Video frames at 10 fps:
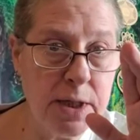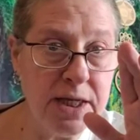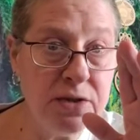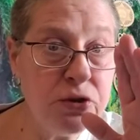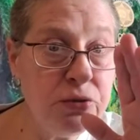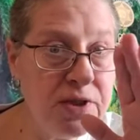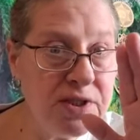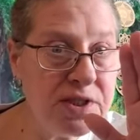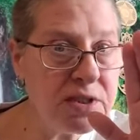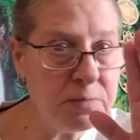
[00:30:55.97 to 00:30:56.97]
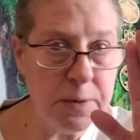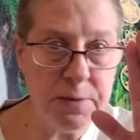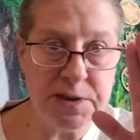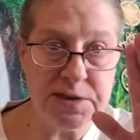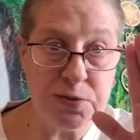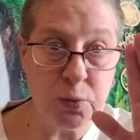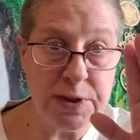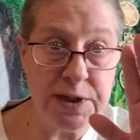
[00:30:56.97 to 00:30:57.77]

into this experience the way